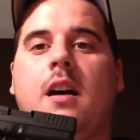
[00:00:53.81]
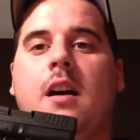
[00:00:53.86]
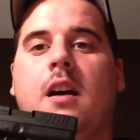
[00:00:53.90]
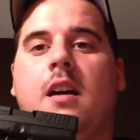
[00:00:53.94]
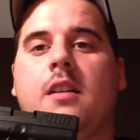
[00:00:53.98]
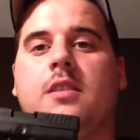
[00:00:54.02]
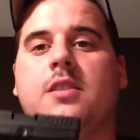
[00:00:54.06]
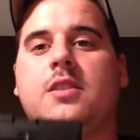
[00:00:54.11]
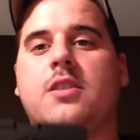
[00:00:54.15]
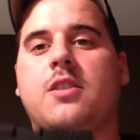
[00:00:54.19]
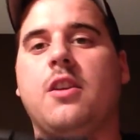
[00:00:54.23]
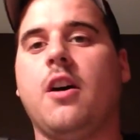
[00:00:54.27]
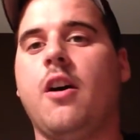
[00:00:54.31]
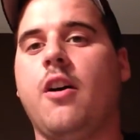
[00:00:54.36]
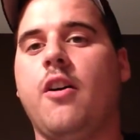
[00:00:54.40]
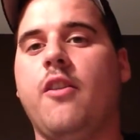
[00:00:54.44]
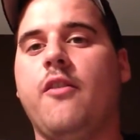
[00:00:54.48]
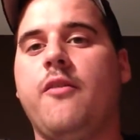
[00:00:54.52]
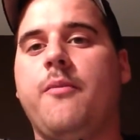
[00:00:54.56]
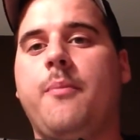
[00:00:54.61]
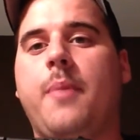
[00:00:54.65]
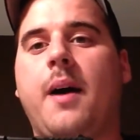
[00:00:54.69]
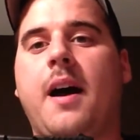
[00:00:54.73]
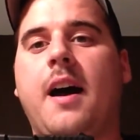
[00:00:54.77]

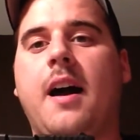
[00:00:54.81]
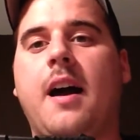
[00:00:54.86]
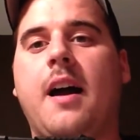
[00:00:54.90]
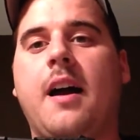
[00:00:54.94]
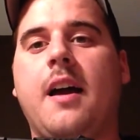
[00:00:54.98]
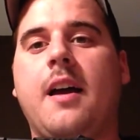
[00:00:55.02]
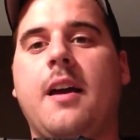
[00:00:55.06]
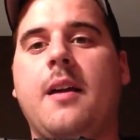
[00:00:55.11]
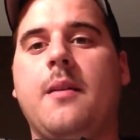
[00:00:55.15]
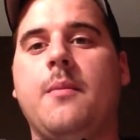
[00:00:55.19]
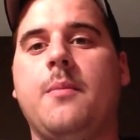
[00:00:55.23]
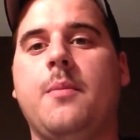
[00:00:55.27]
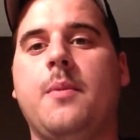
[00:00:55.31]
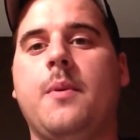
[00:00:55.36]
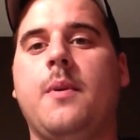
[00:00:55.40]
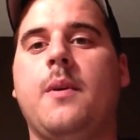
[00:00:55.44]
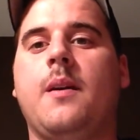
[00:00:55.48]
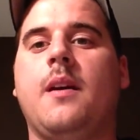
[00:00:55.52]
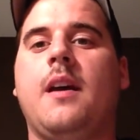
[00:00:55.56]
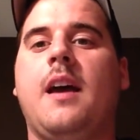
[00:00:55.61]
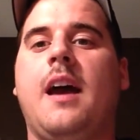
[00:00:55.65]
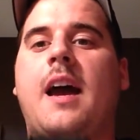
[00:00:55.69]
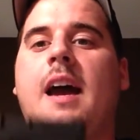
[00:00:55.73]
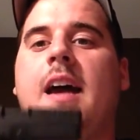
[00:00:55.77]
stovepipe.
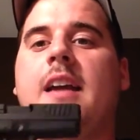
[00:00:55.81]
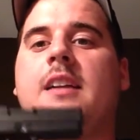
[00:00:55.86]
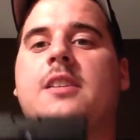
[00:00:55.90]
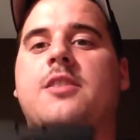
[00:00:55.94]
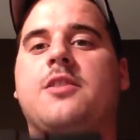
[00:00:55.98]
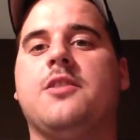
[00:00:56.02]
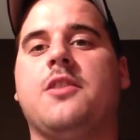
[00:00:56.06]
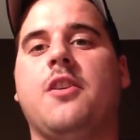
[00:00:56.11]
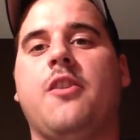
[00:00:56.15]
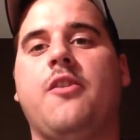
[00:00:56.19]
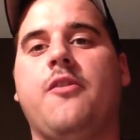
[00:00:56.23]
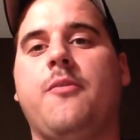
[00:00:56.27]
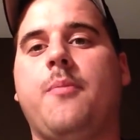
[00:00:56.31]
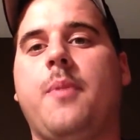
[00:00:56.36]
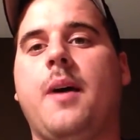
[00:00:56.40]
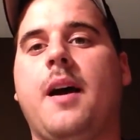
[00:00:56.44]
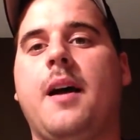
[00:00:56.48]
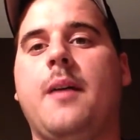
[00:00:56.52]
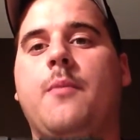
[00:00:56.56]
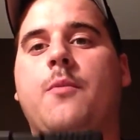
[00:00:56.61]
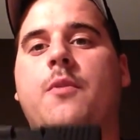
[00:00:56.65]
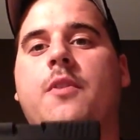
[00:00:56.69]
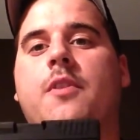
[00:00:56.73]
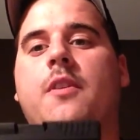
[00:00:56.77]
I had a
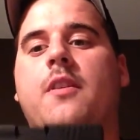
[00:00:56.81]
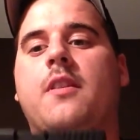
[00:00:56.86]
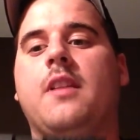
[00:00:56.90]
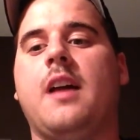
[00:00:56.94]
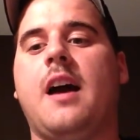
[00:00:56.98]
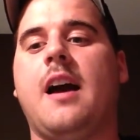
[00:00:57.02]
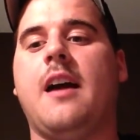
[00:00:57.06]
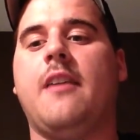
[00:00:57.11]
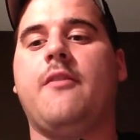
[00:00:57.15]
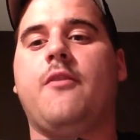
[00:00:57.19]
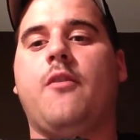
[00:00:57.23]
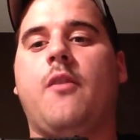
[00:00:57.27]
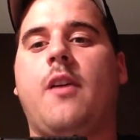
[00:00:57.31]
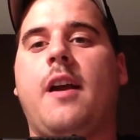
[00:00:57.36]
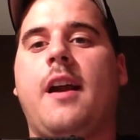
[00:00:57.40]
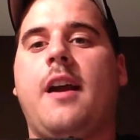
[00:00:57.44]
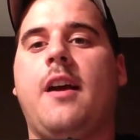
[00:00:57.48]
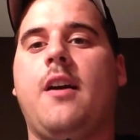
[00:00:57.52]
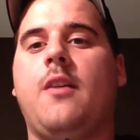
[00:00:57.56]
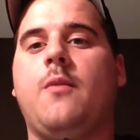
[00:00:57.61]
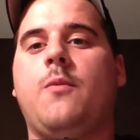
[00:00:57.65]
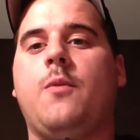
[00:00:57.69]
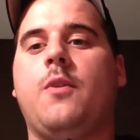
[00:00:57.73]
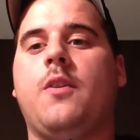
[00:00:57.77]
stovepipe with a live
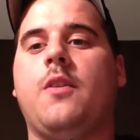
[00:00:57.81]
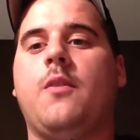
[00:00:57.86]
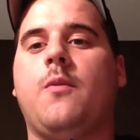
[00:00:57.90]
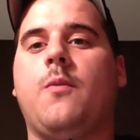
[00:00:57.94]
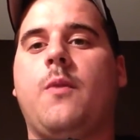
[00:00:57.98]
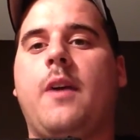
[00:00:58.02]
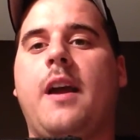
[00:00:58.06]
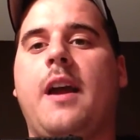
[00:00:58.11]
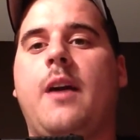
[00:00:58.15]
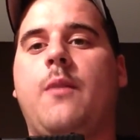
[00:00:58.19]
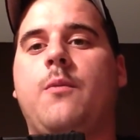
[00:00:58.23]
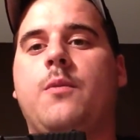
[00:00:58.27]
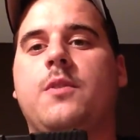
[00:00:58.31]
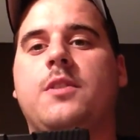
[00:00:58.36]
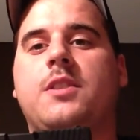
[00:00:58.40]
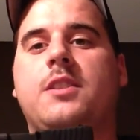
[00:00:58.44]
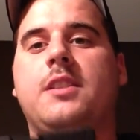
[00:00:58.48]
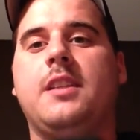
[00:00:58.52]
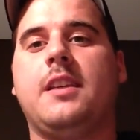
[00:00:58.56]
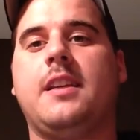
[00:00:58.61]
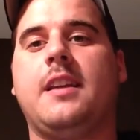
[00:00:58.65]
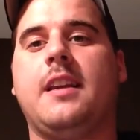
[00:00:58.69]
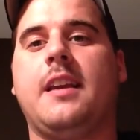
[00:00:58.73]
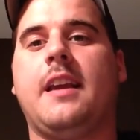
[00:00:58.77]
round where the round was
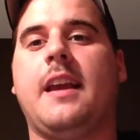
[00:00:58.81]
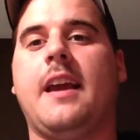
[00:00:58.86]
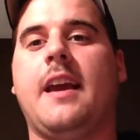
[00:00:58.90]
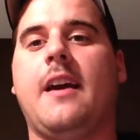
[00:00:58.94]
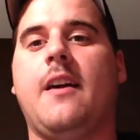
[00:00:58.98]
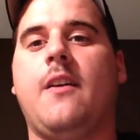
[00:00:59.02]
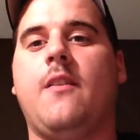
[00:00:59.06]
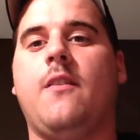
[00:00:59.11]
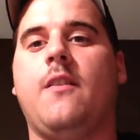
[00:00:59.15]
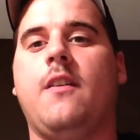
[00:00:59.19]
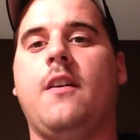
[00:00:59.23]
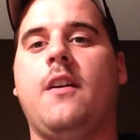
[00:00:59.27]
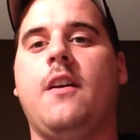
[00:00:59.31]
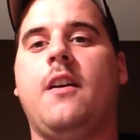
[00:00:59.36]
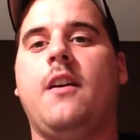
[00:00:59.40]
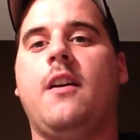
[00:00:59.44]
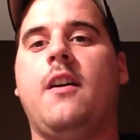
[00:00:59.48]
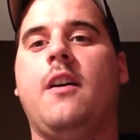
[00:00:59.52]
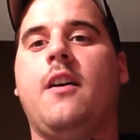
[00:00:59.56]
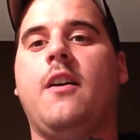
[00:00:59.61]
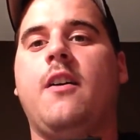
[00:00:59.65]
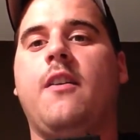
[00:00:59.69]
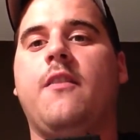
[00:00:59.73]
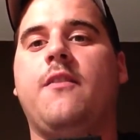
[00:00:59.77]
sticking out
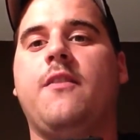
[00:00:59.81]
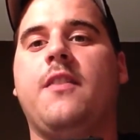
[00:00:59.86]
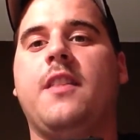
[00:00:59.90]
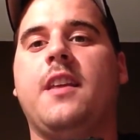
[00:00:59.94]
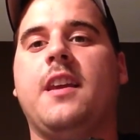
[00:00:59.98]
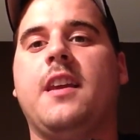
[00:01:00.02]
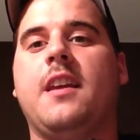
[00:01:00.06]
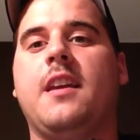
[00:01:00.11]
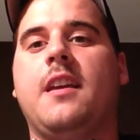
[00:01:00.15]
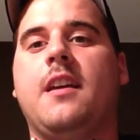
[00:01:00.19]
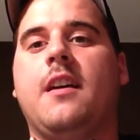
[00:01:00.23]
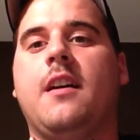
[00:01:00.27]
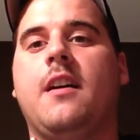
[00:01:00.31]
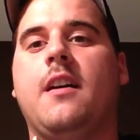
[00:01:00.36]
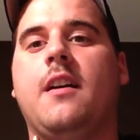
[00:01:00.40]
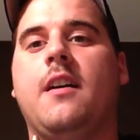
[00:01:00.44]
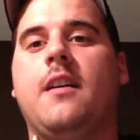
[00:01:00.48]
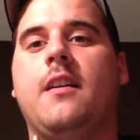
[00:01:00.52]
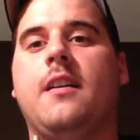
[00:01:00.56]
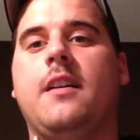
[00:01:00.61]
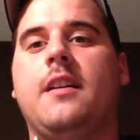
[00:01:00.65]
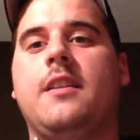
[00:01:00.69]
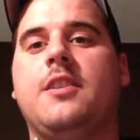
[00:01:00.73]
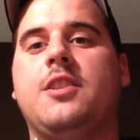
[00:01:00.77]
of the
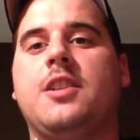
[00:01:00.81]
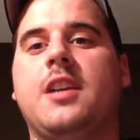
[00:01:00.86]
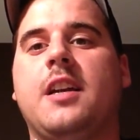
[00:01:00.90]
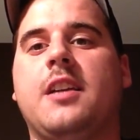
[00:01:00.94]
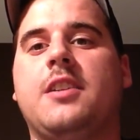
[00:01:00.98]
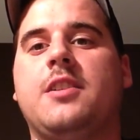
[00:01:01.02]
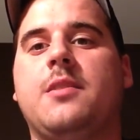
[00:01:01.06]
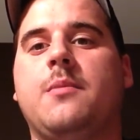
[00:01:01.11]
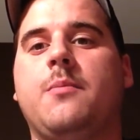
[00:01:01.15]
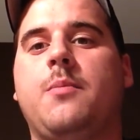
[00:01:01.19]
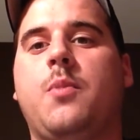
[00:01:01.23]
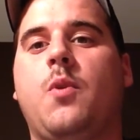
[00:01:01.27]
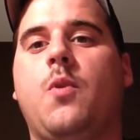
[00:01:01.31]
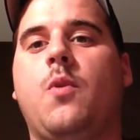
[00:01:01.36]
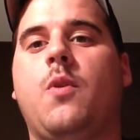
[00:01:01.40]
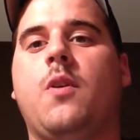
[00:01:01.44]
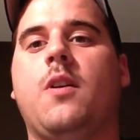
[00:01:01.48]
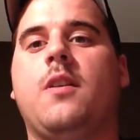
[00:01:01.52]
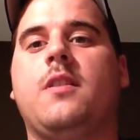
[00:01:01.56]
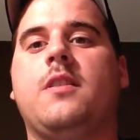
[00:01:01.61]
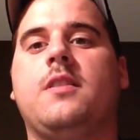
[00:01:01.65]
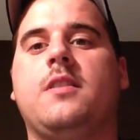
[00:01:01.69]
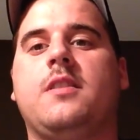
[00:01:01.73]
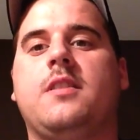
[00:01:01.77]
ejection
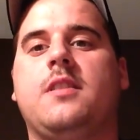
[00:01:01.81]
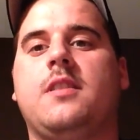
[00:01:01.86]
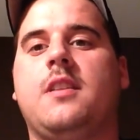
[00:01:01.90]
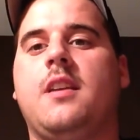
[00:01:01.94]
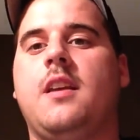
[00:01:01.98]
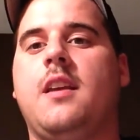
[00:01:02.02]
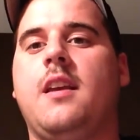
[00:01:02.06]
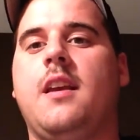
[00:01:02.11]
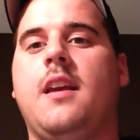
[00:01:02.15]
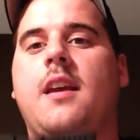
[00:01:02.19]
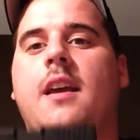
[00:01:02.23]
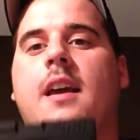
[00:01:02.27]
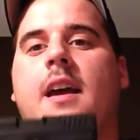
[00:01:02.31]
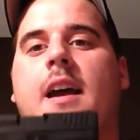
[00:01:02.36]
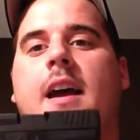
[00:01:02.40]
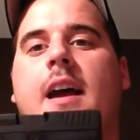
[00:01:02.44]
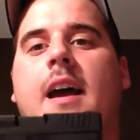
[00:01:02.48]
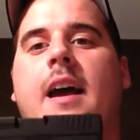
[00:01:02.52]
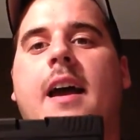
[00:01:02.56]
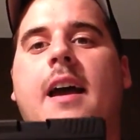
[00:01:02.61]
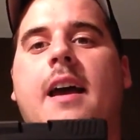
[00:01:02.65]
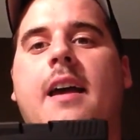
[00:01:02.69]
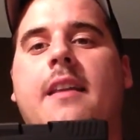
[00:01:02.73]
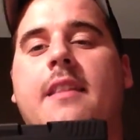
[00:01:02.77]
port. I
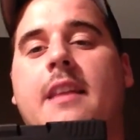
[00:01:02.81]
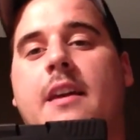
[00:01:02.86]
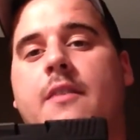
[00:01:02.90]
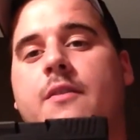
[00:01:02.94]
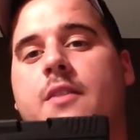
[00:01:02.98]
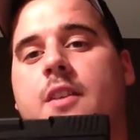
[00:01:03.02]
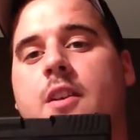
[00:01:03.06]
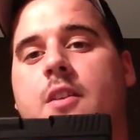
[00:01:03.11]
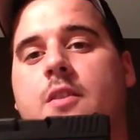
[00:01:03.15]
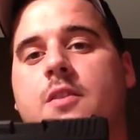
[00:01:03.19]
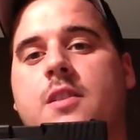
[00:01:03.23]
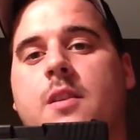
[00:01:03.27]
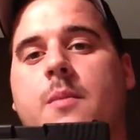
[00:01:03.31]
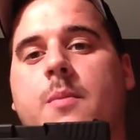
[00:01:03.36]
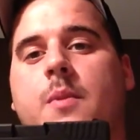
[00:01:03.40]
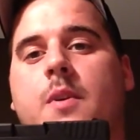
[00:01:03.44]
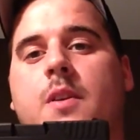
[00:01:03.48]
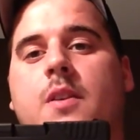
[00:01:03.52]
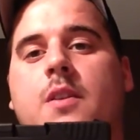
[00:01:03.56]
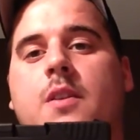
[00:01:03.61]
had that video's up on